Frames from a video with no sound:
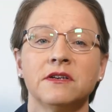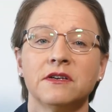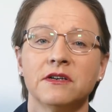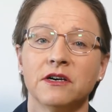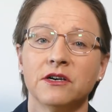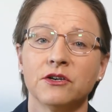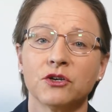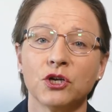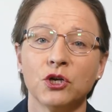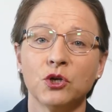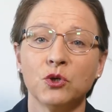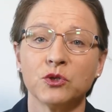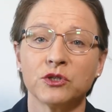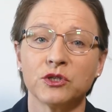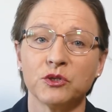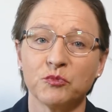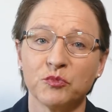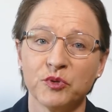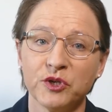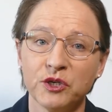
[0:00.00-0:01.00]
Our goals
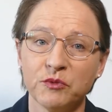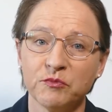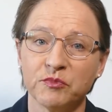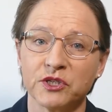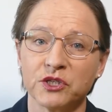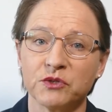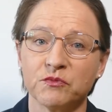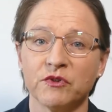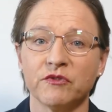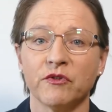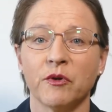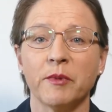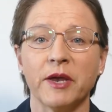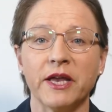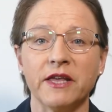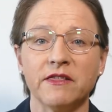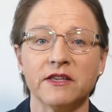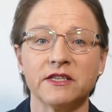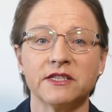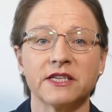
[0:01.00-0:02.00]
and purpose will
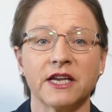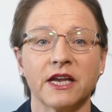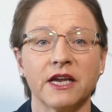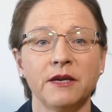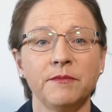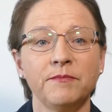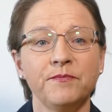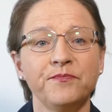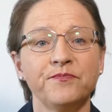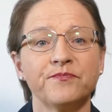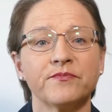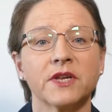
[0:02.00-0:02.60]
remain the same: